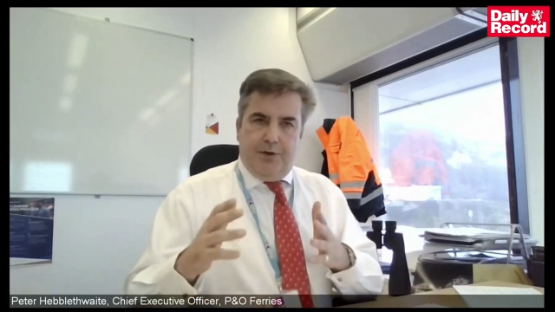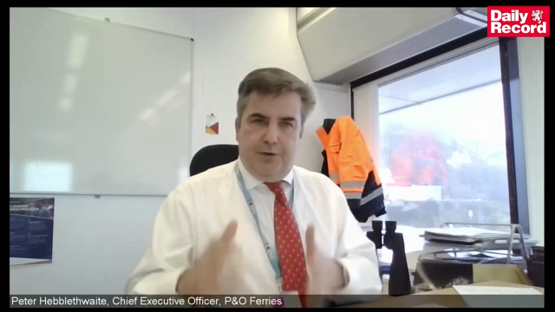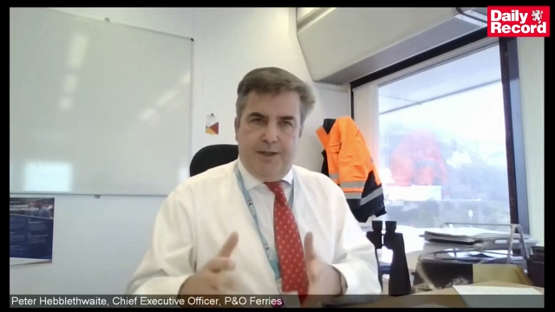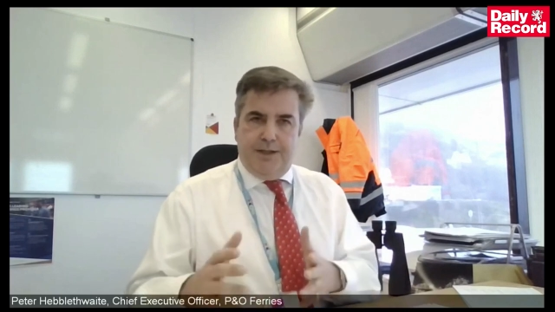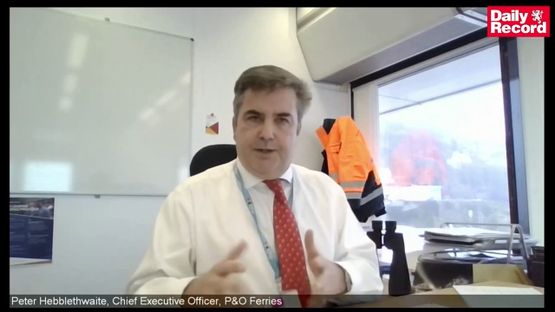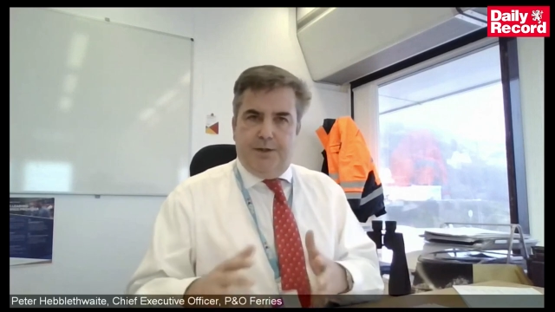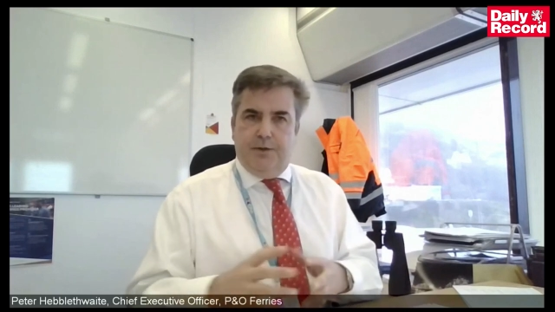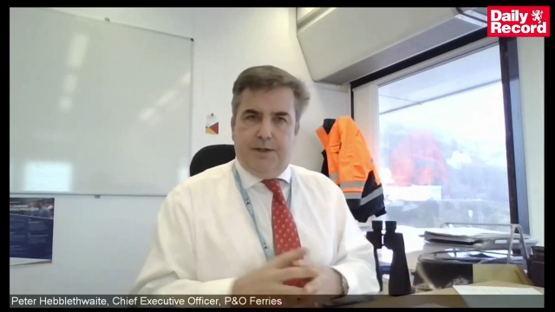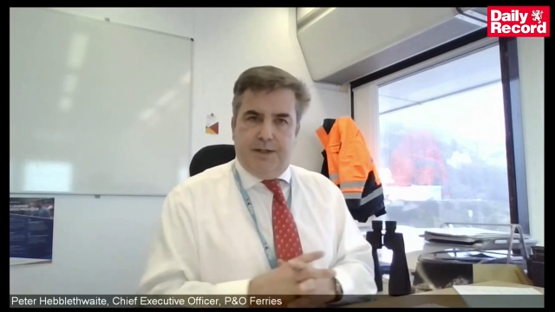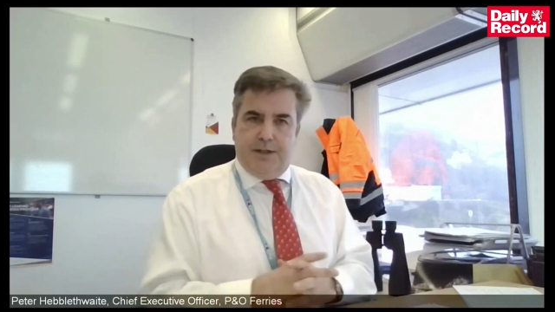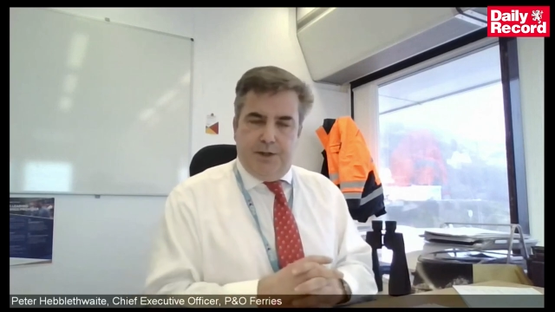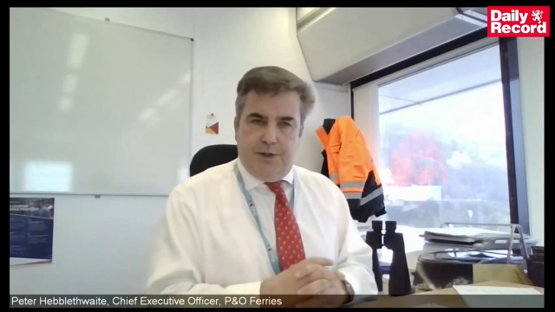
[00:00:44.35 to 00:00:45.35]
critical
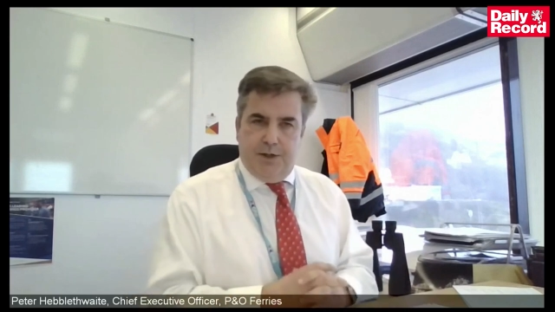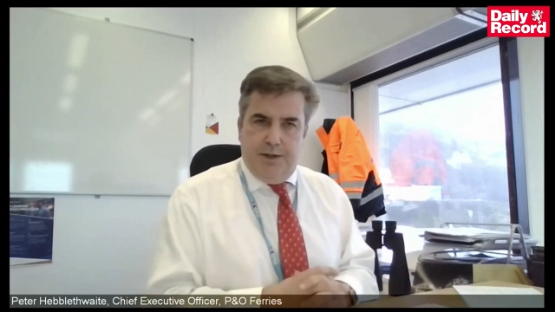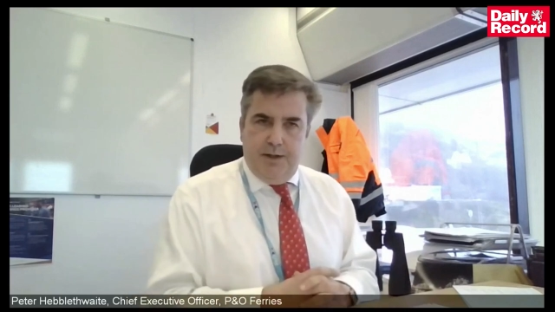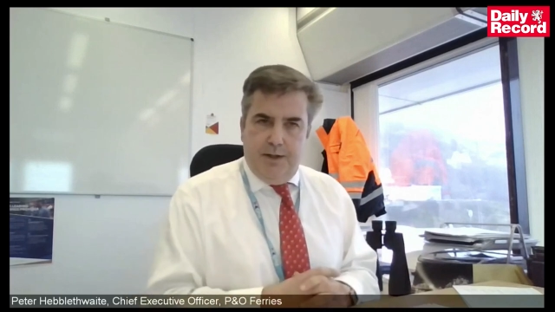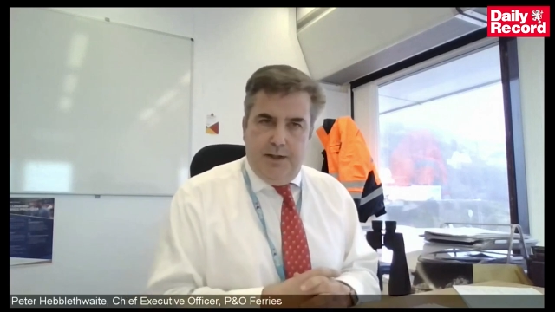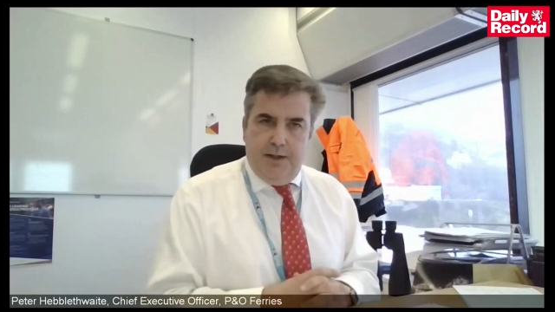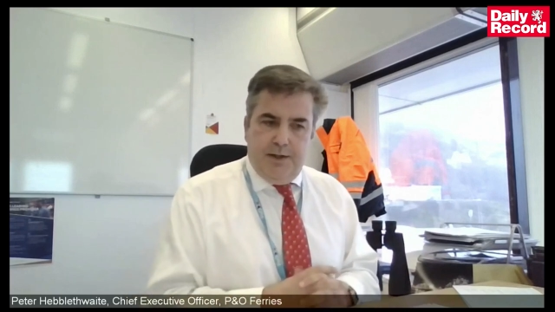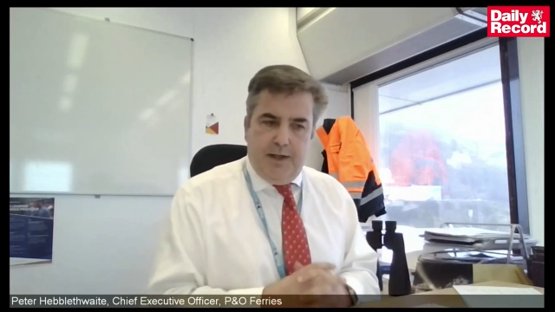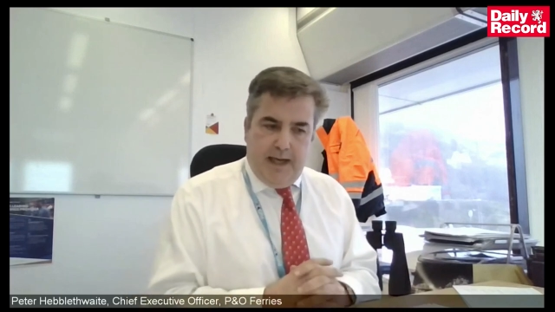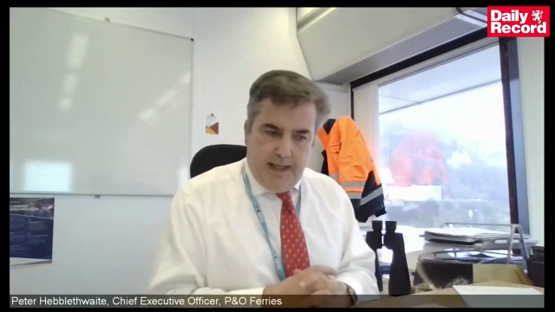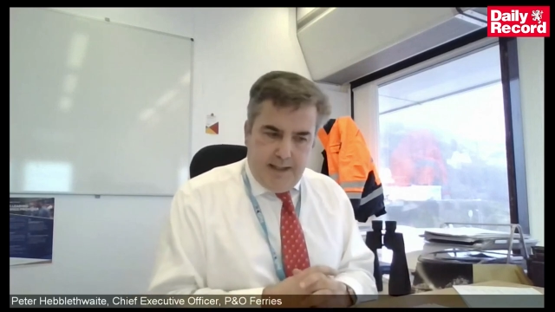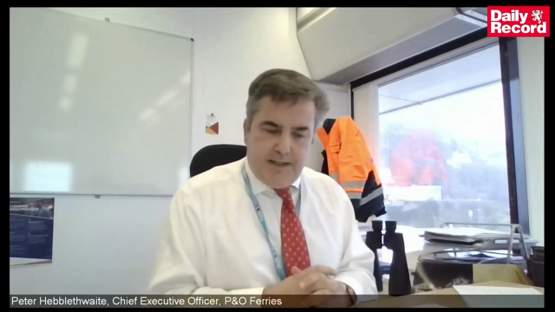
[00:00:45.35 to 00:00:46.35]
decision
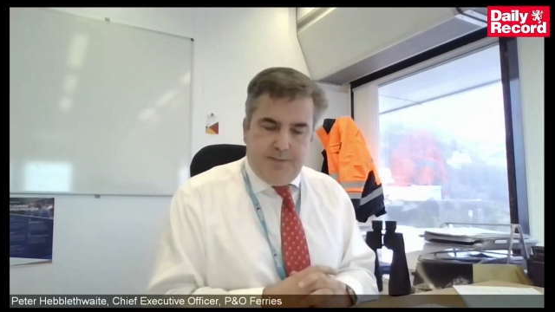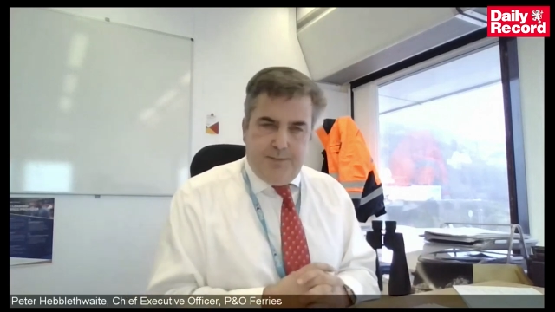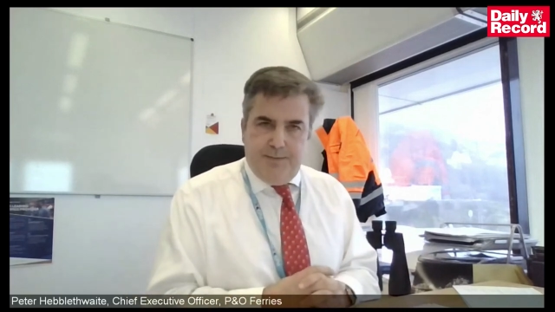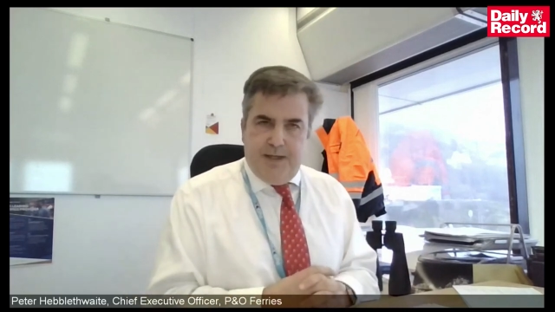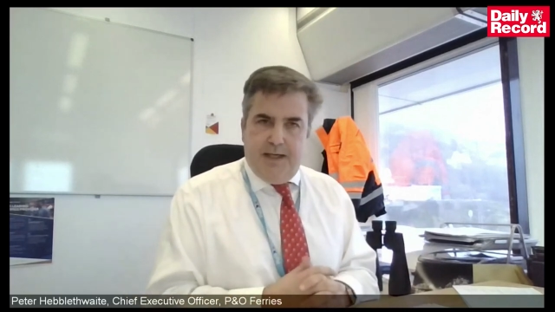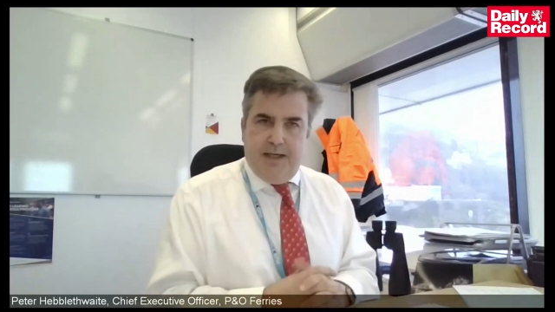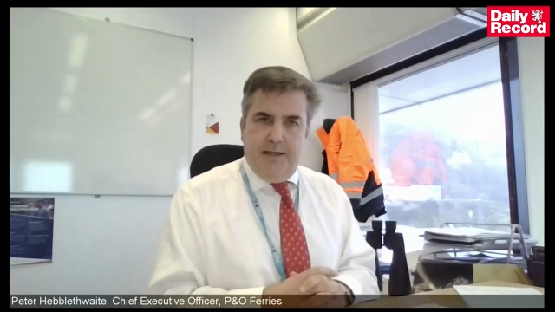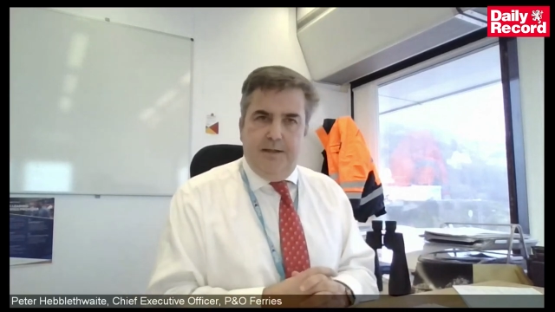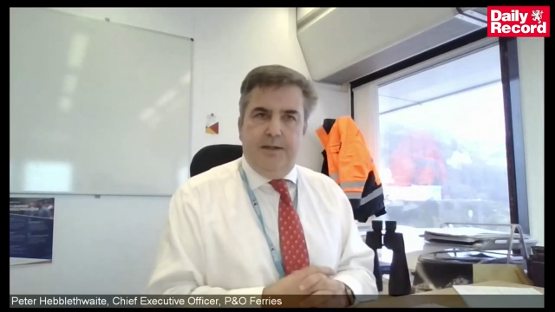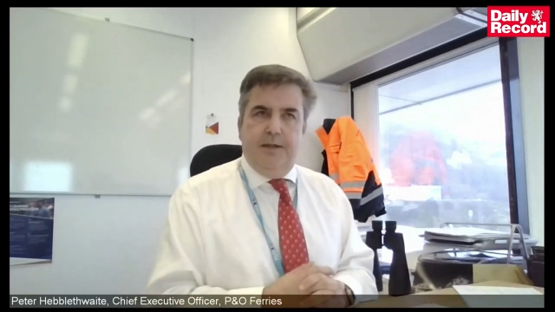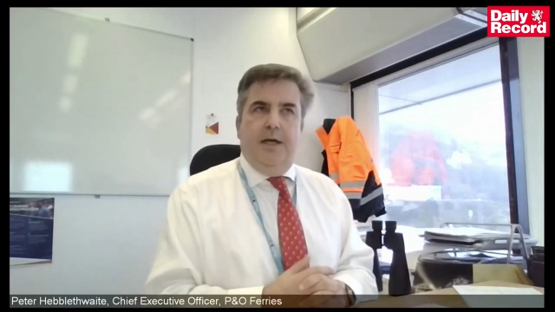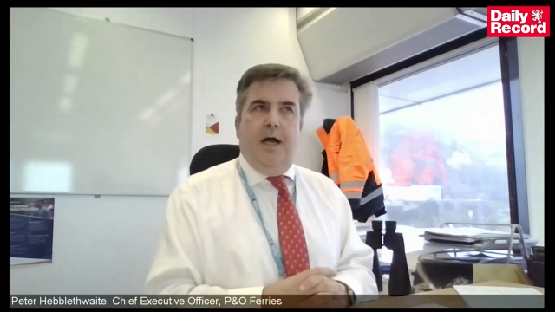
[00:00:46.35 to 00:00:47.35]
that had to be
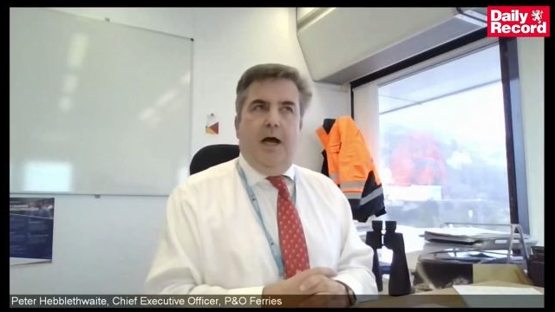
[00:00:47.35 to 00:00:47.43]
made.